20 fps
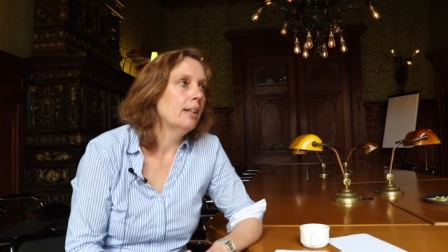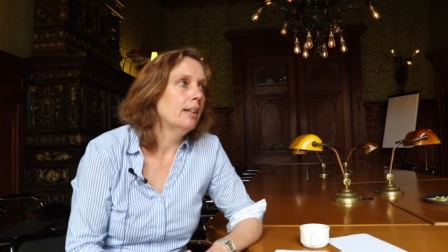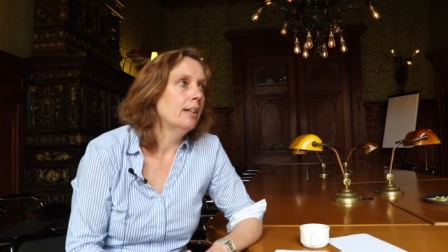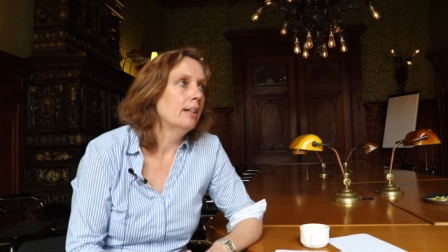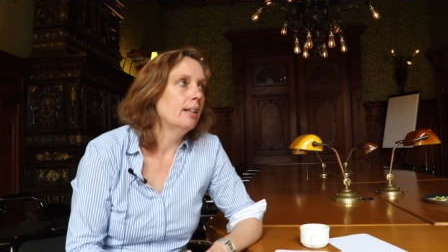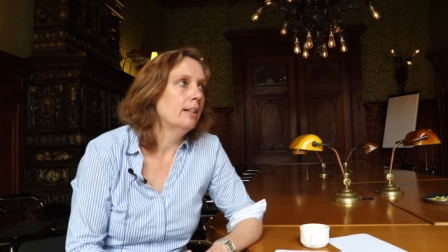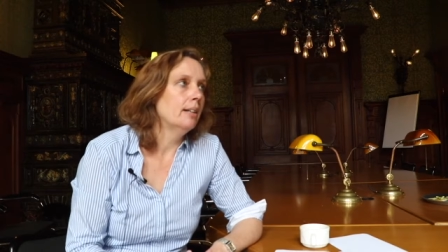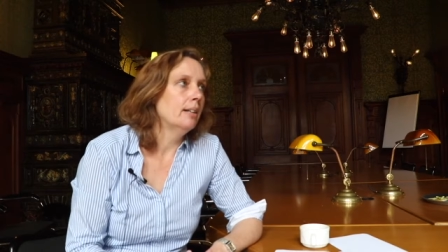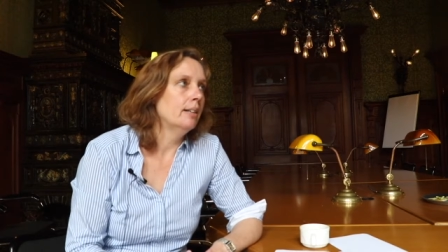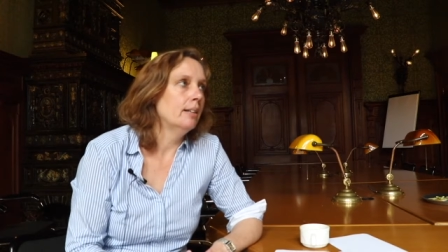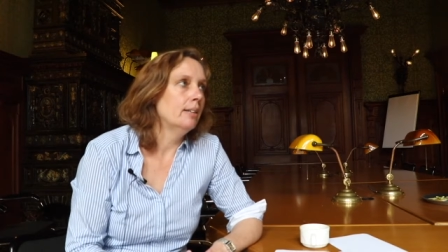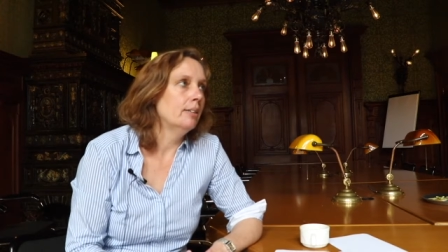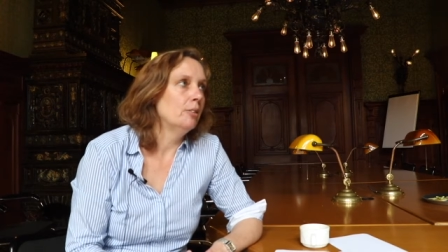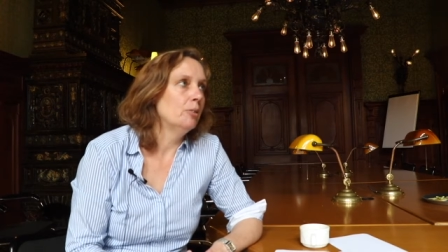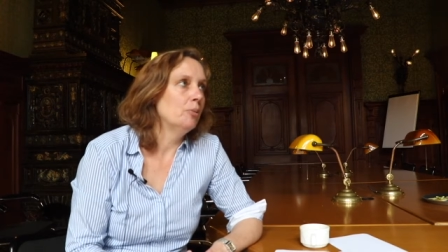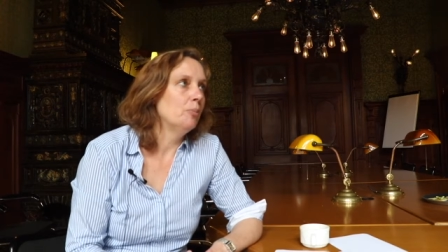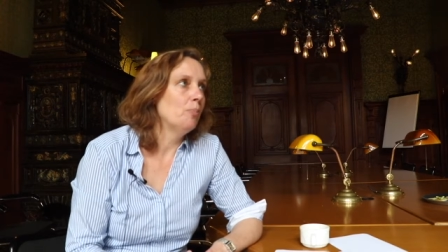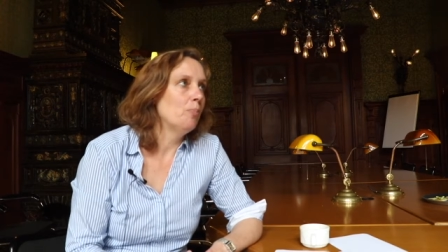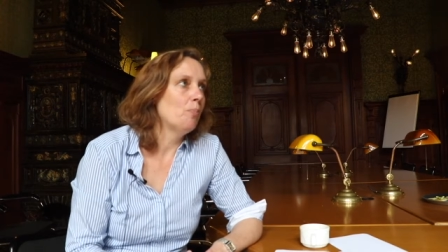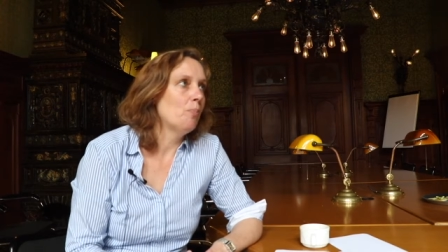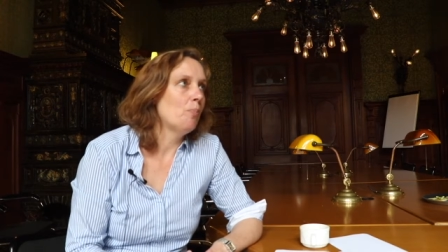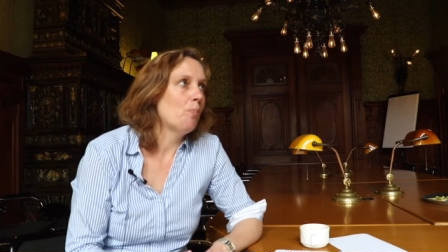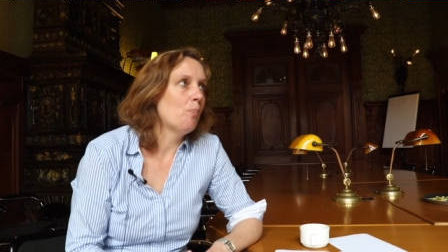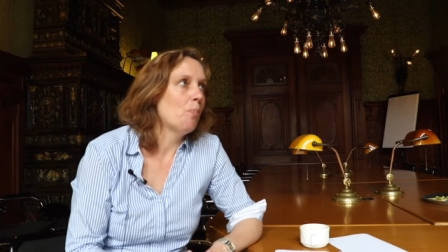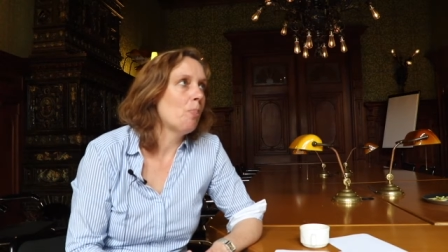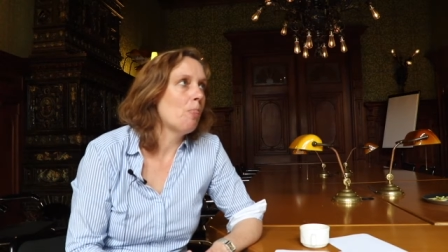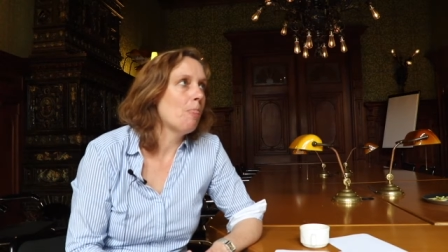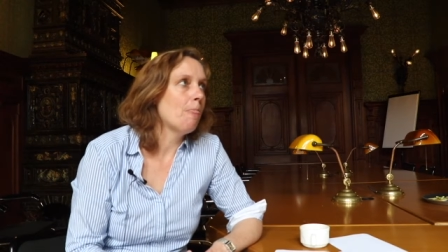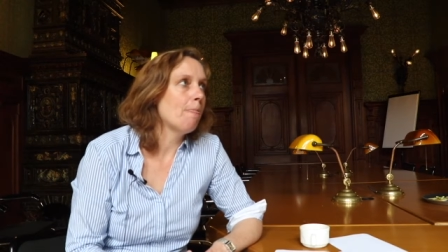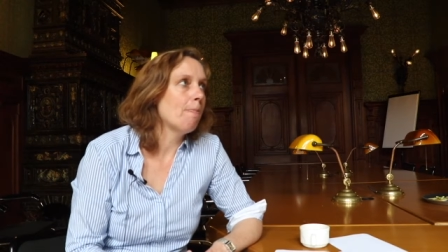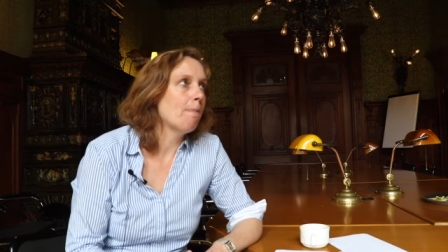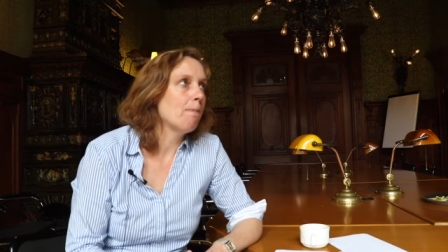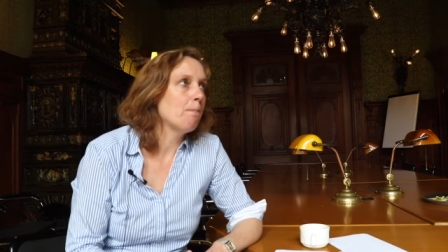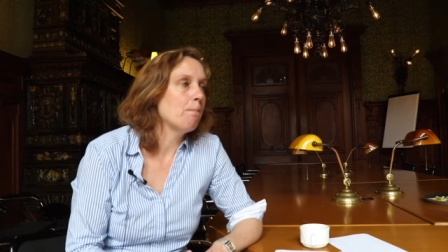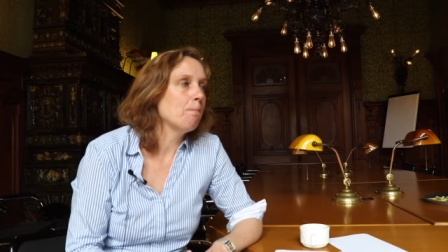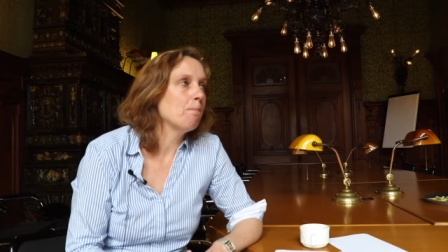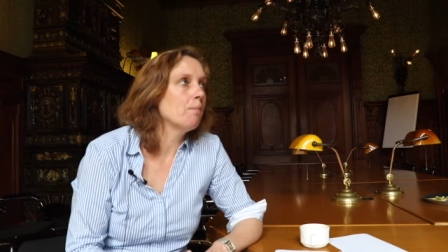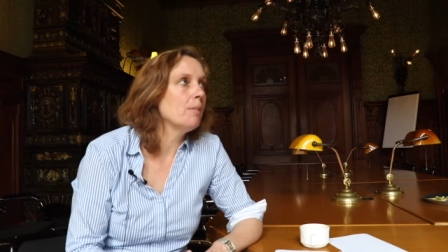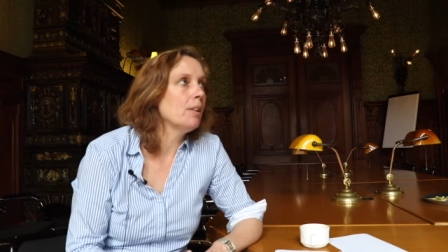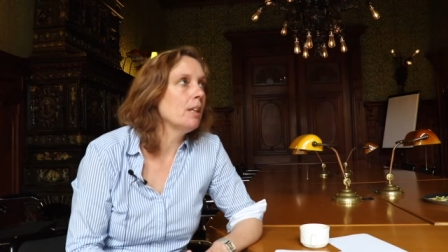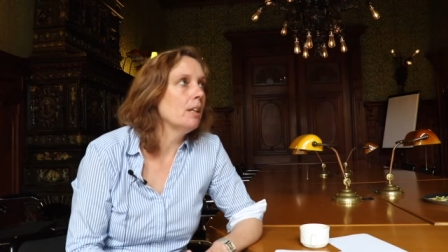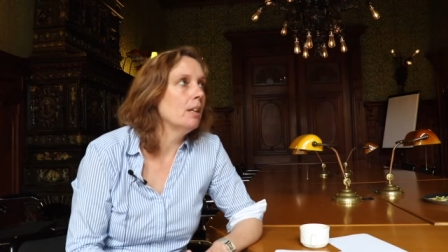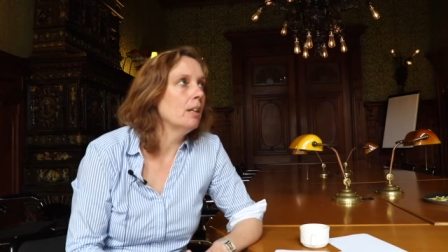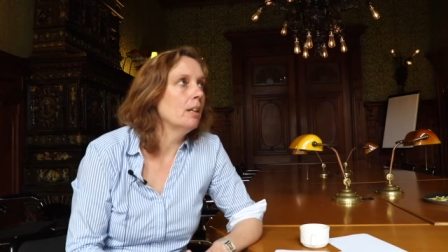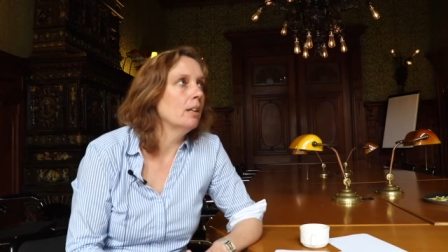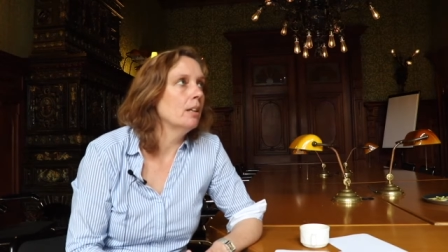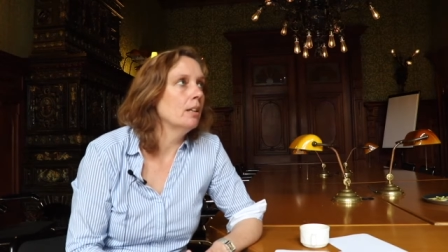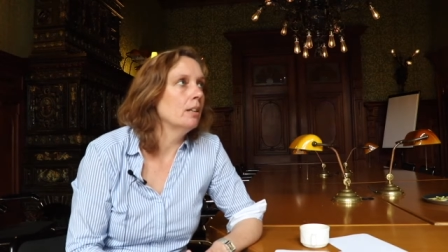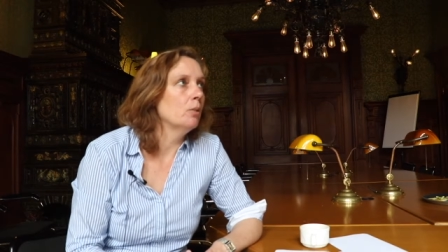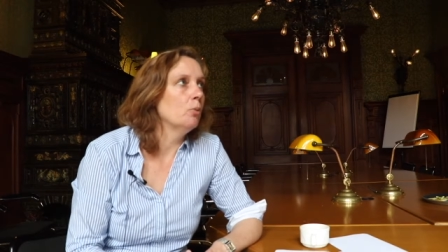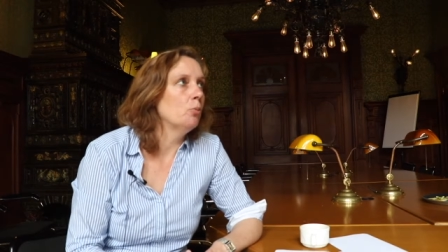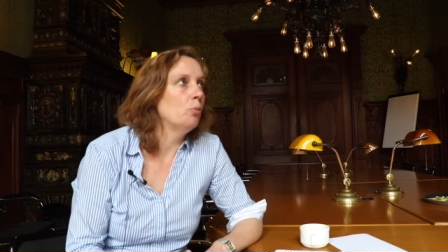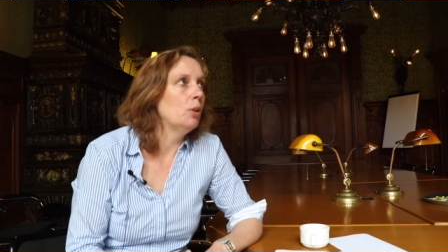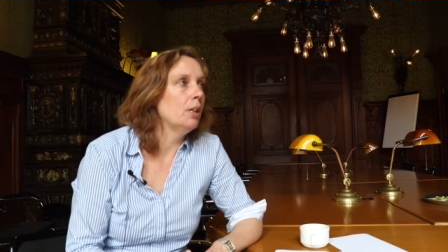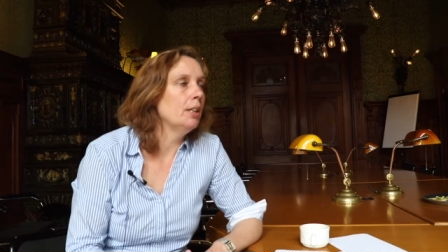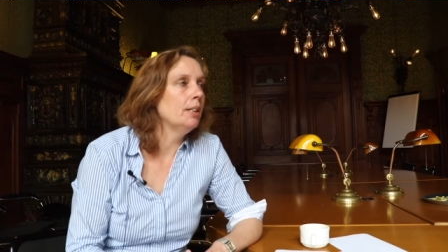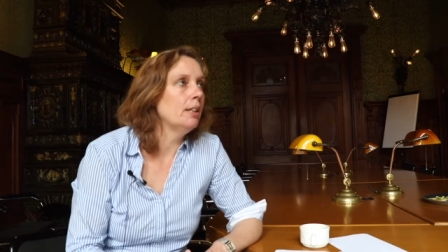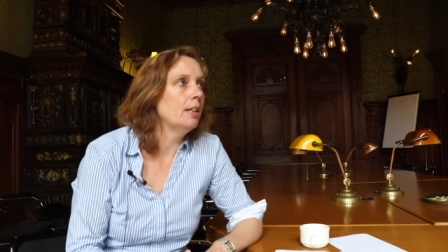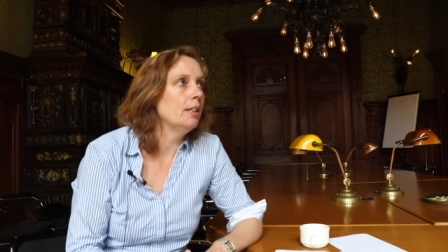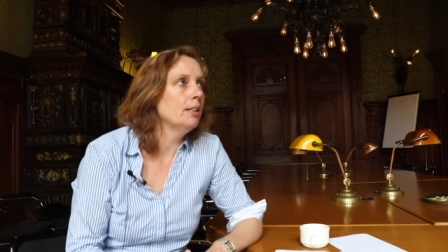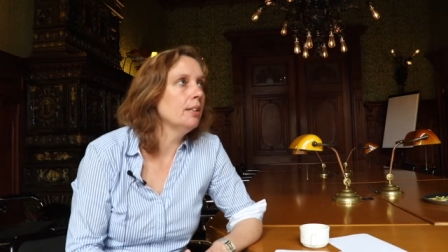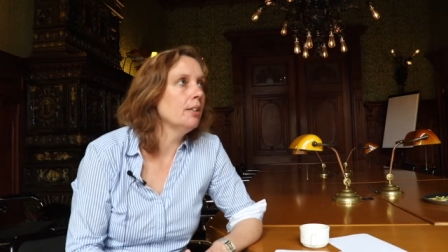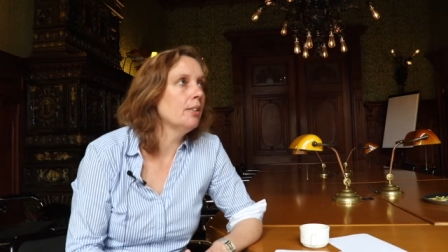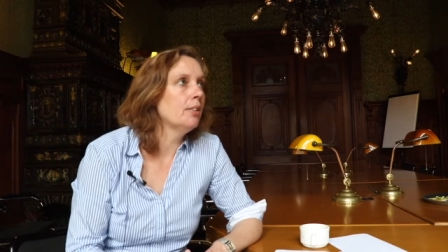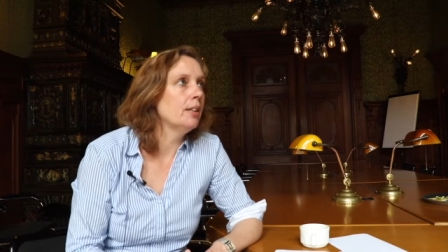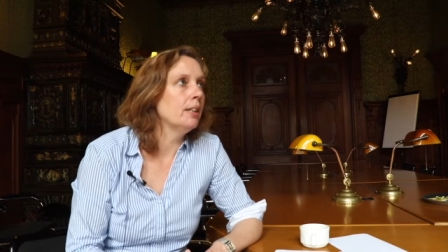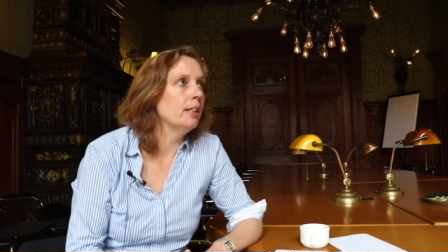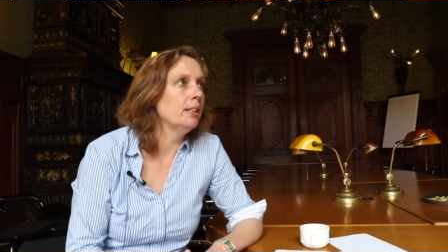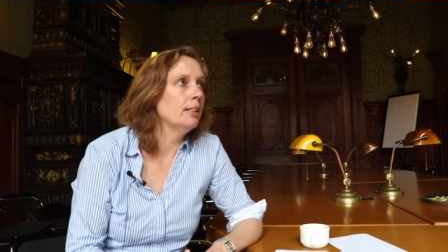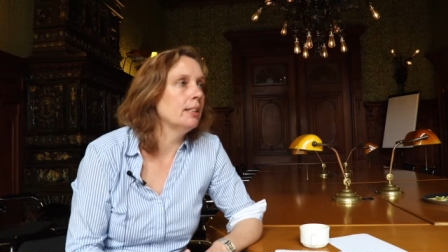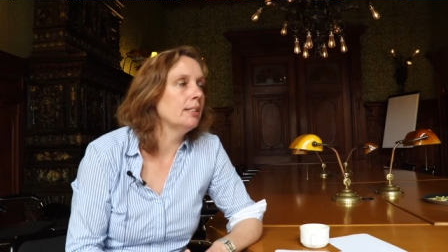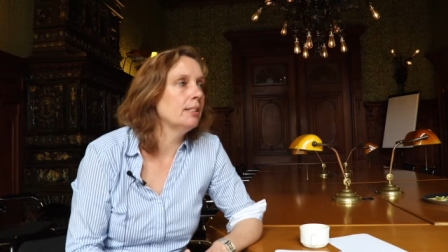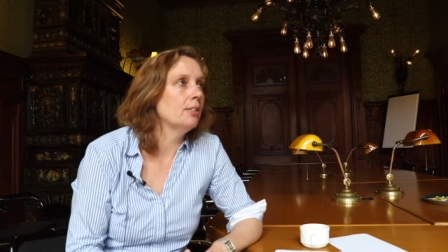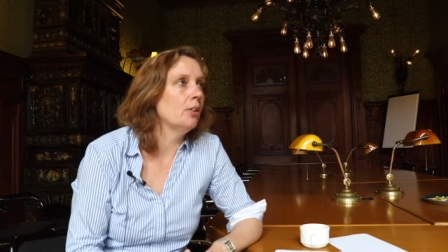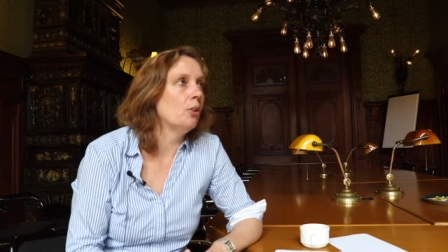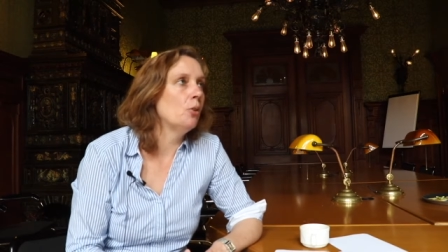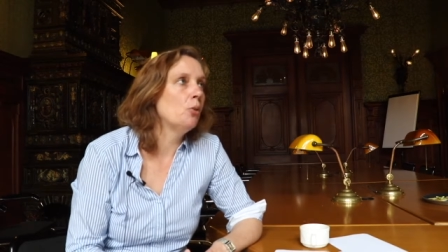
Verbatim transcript: Um, uh, one other thing that's